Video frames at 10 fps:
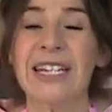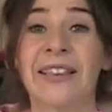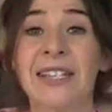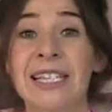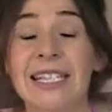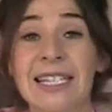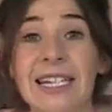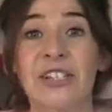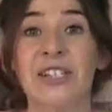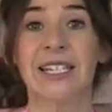and this is
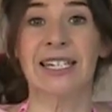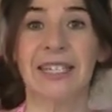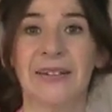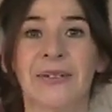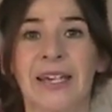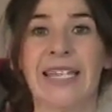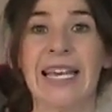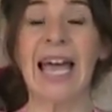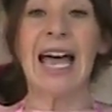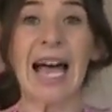Stitchless
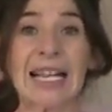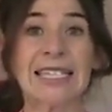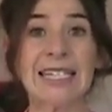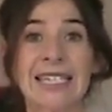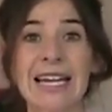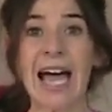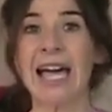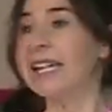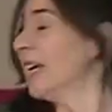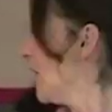TV, and today,